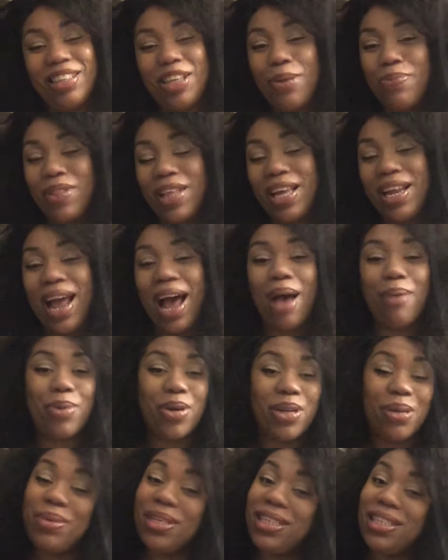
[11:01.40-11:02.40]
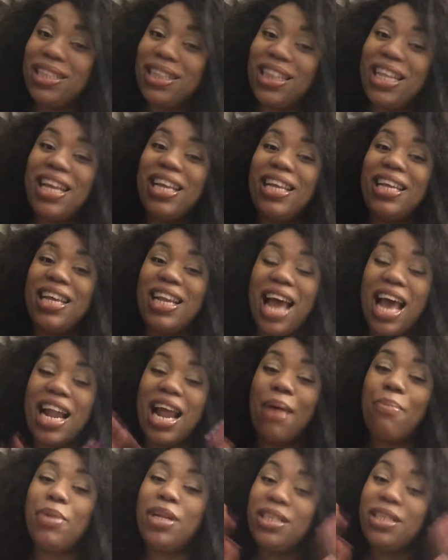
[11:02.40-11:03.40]
something I'm going to be thinking, and
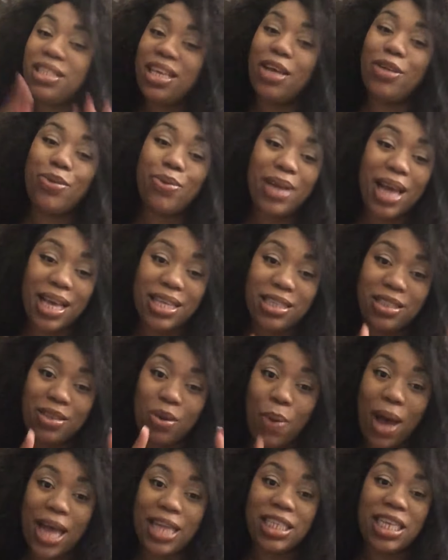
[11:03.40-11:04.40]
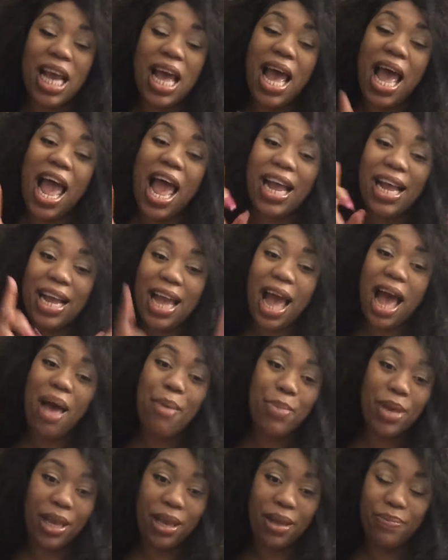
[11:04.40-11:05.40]
I'm going to tell you guys to watch and
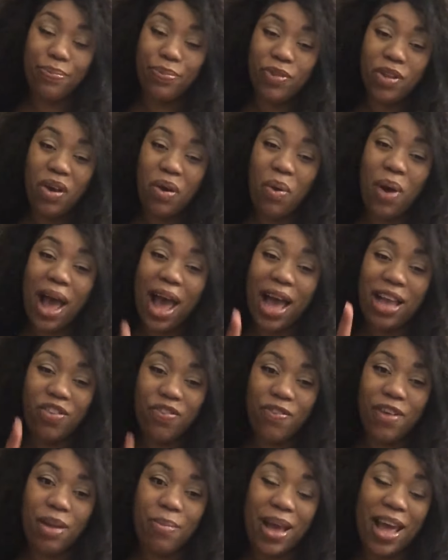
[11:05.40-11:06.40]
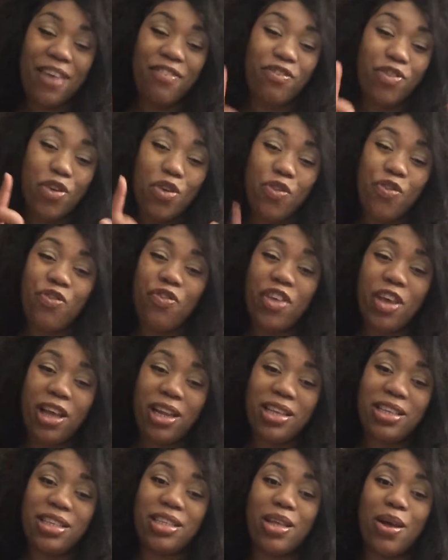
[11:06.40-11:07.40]
comment on how you feel about it. If you
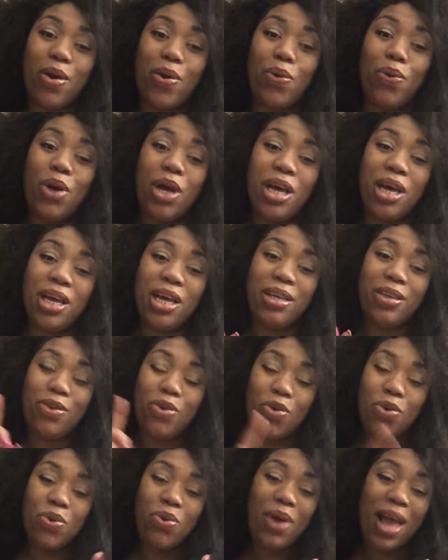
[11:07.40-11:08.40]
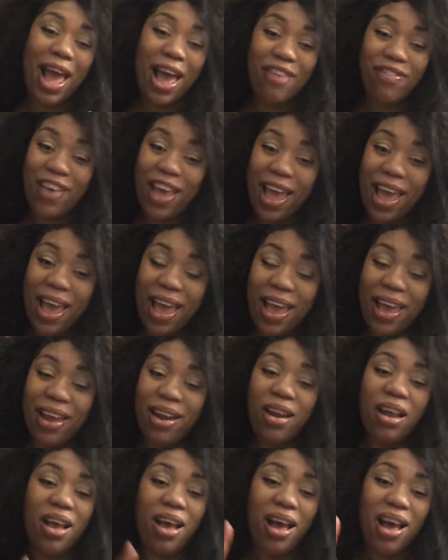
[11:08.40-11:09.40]
feel as though you have
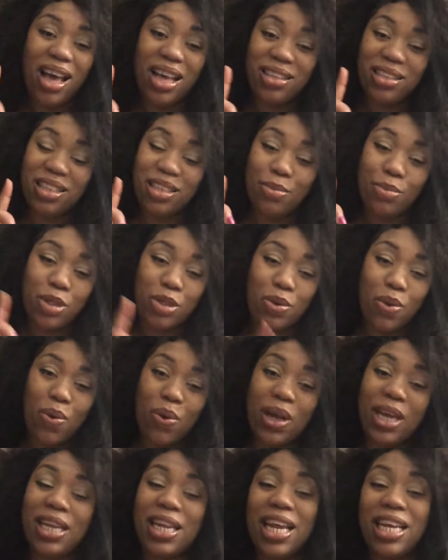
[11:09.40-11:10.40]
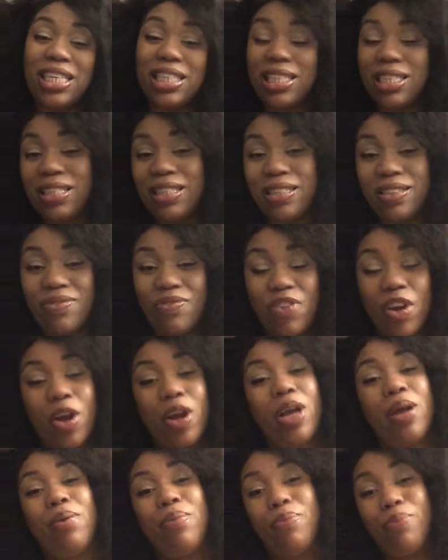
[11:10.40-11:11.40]
had some soul connections
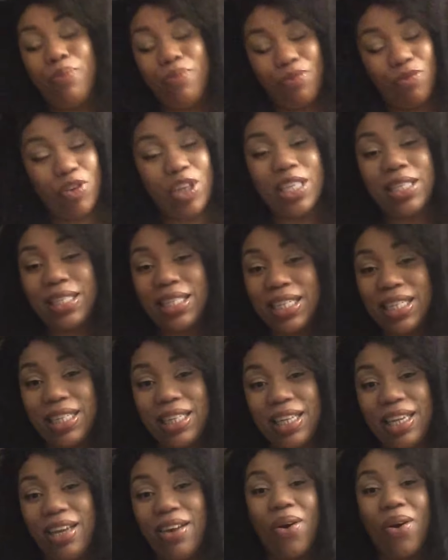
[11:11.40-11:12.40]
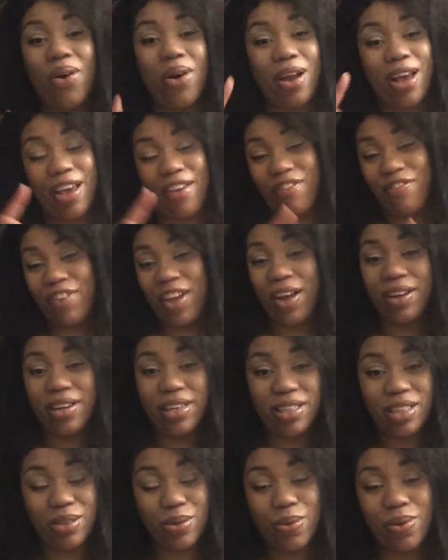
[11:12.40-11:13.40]
very recently, or have found
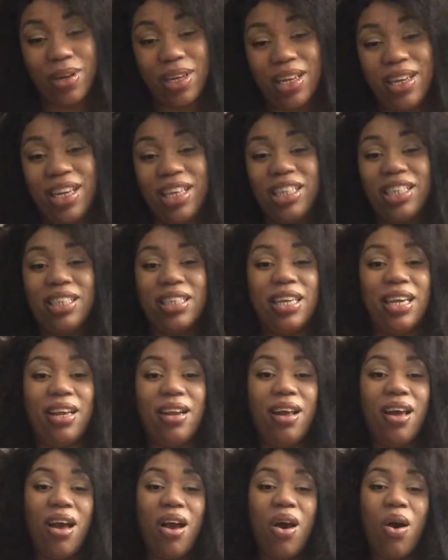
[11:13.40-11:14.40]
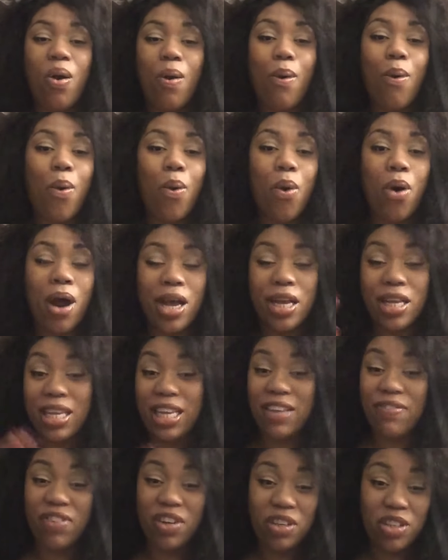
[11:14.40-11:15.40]
a soul connection, or
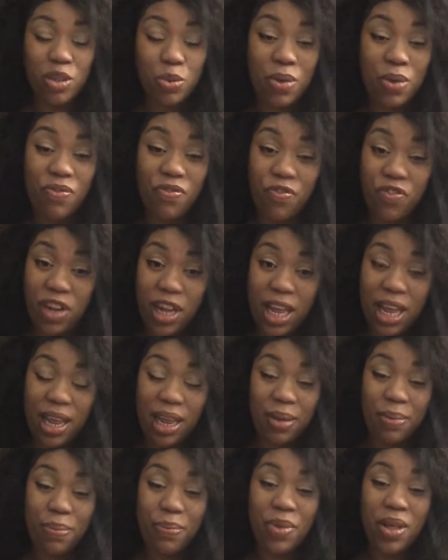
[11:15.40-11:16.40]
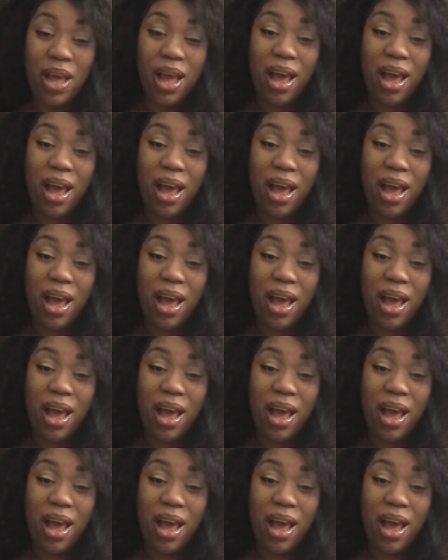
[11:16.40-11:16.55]
even a twin flame,